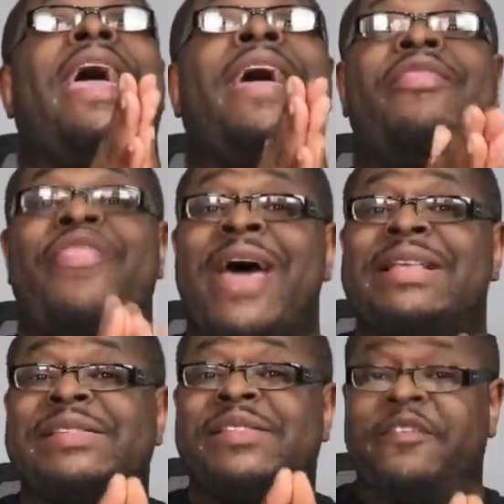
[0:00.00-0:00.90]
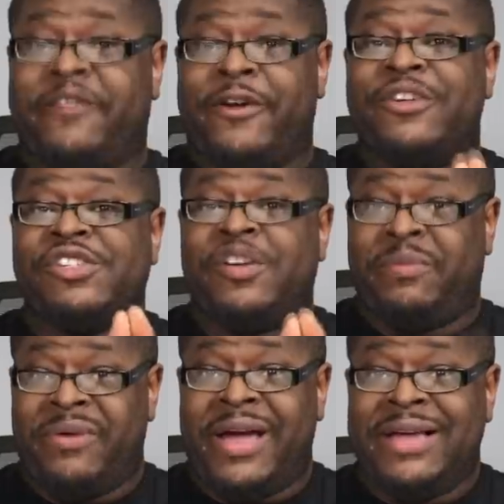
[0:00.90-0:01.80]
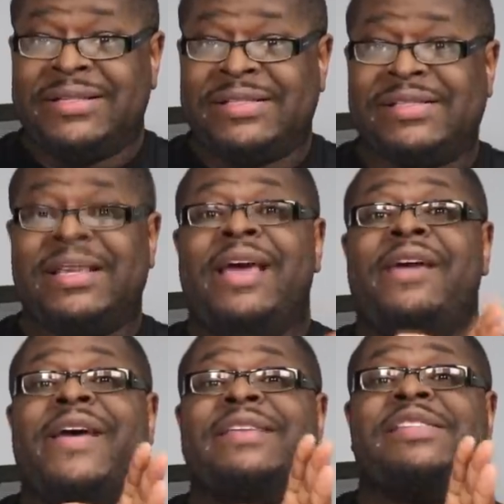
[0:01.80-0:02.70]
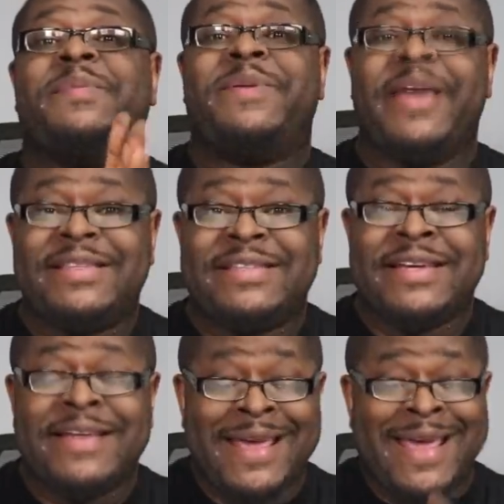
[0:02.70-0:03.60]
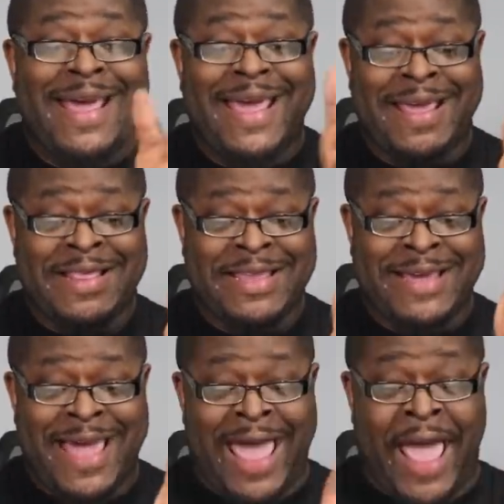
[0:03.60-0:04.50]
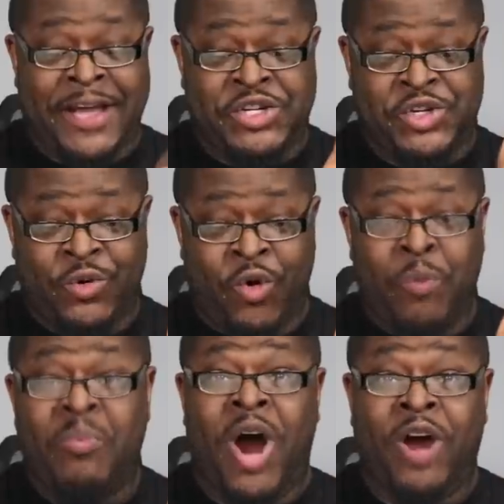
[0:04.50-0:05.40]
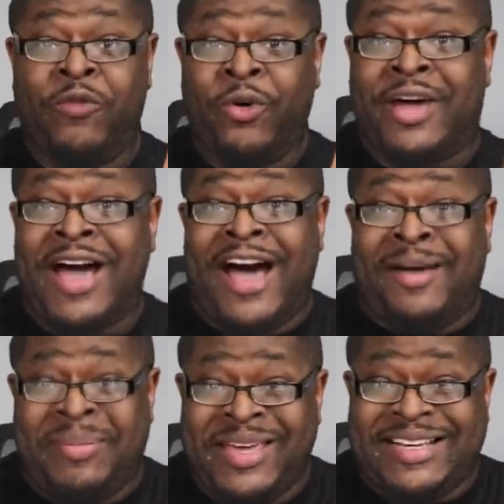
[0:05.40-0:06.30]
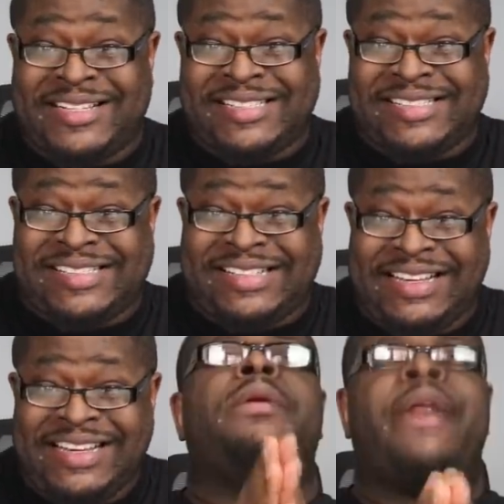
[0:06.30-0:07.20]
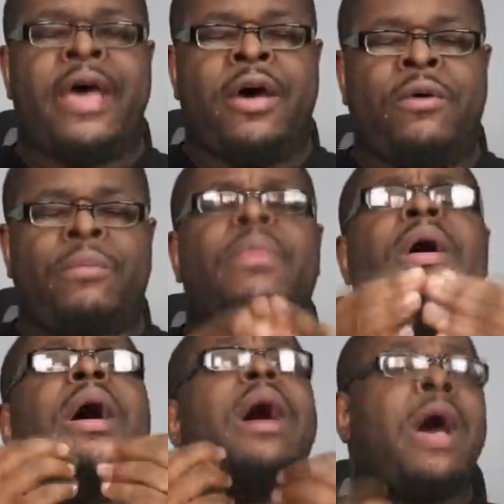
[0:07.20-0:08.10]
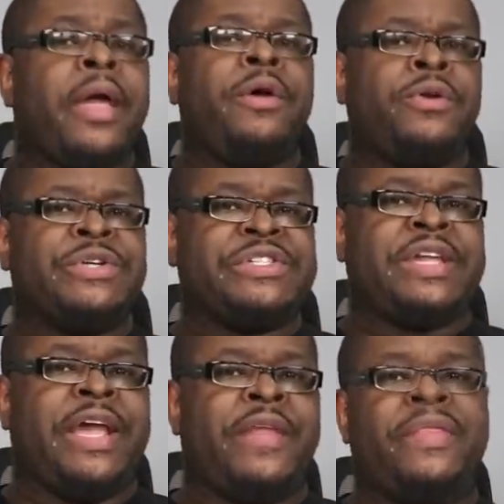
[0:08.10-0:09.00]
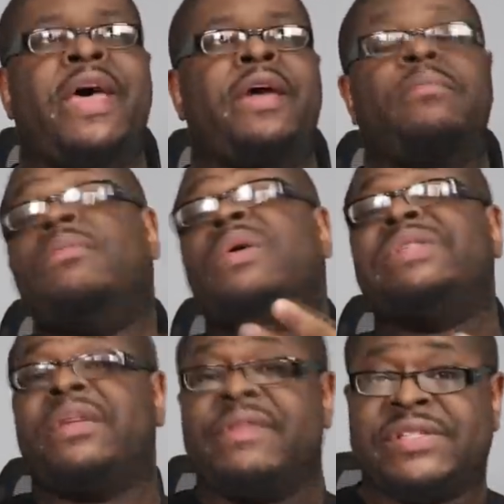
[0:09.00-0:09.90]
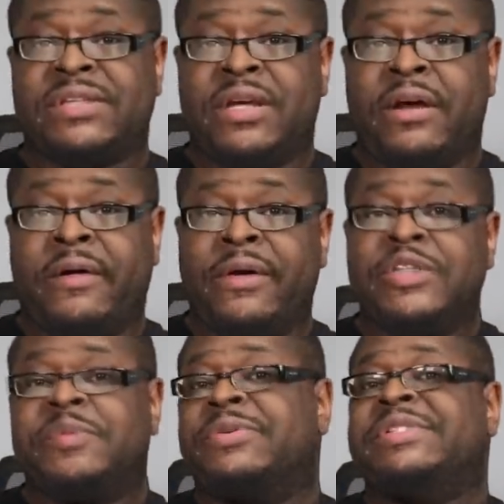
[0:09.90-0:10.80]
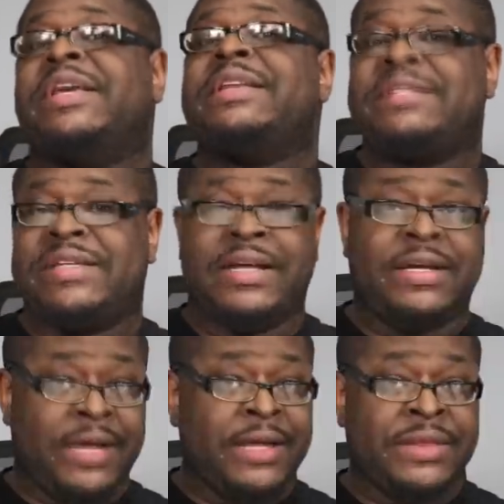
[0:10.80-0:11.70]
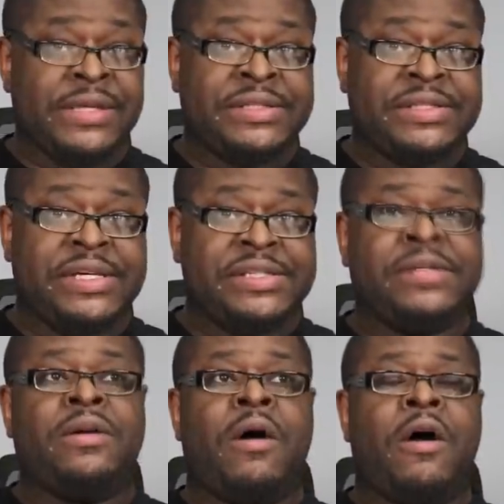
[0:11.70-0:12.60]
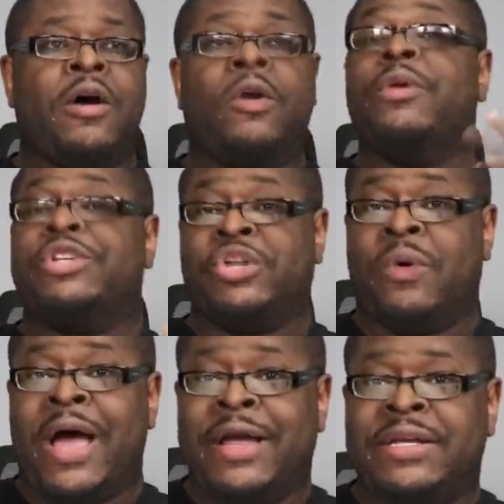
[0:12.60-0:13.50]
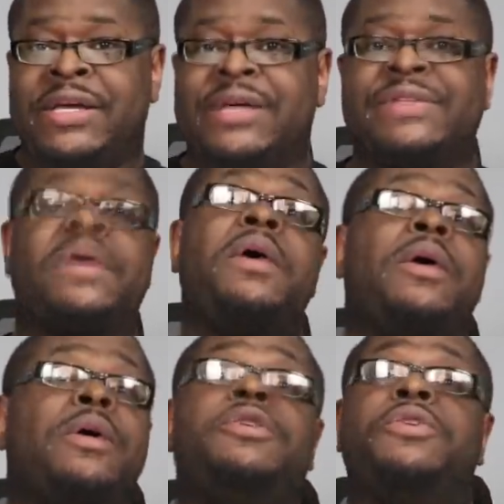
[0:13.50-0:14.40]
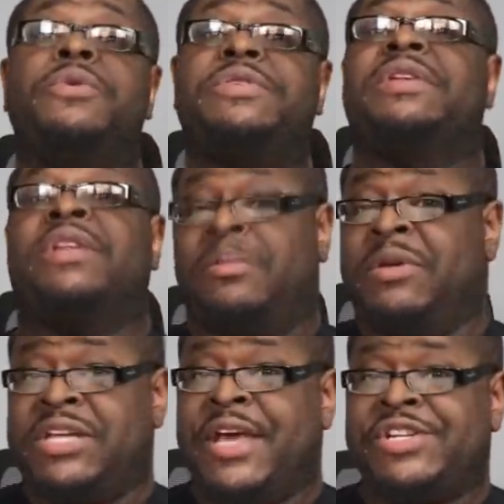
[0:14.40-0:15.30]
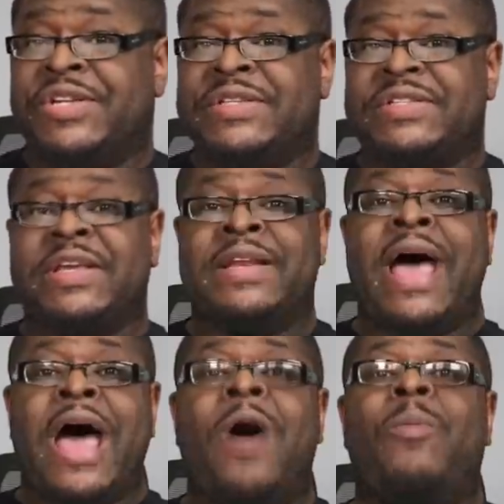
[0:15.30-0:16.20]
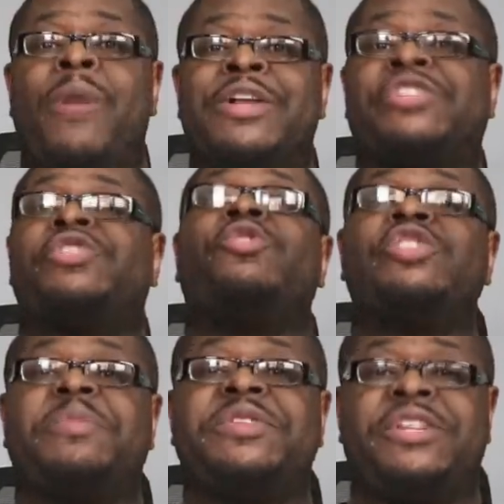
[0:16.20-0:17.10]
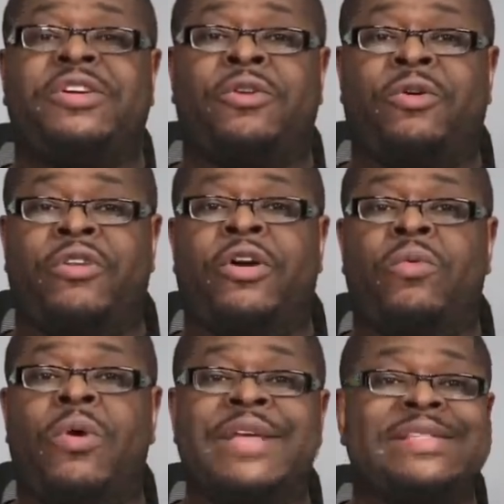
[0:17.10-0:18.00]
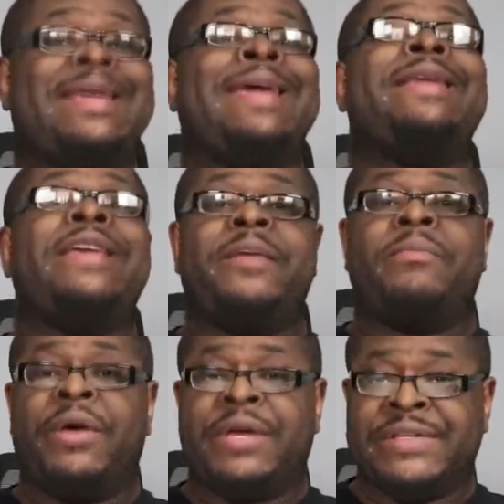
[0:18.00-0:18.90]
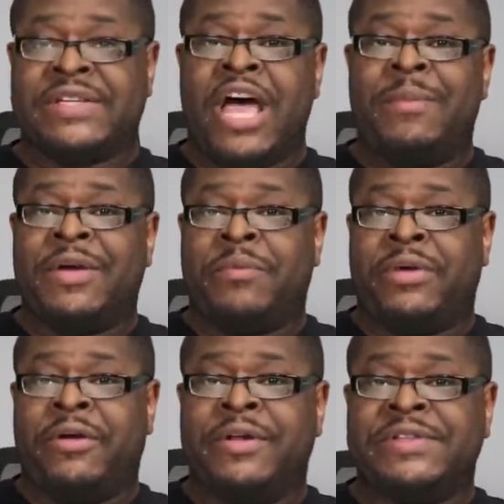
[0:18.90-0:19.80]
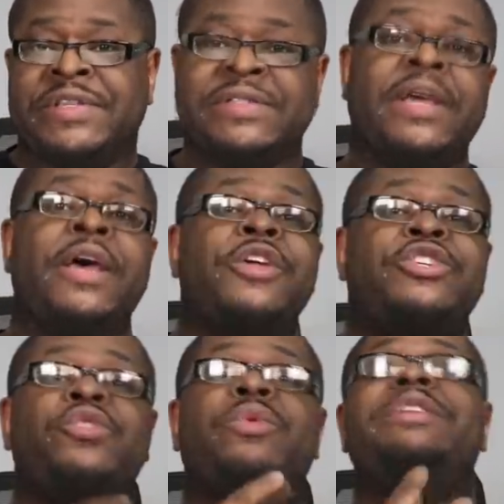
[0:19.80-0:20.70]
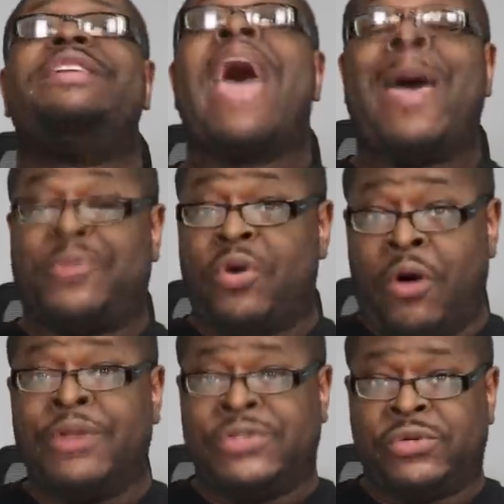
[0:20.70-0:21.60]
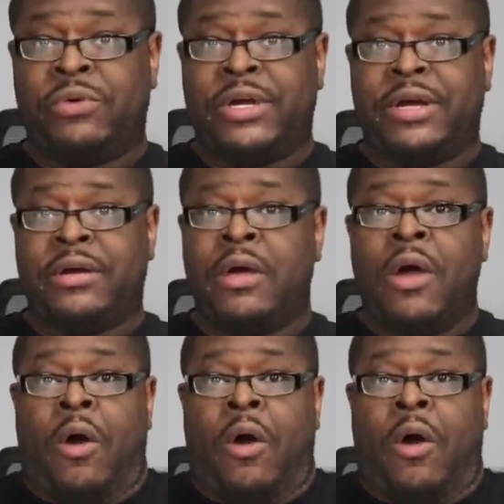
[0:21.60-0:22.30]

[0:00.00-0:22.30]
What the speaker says: And that's the version of Bryce that's depicted in the actual Marvel comics. Now, I understand that most of the scenarios presented in this season are original ideas, due to the limitations in how much source material there was in Hitmonkey's comic appearances to adapt on screen.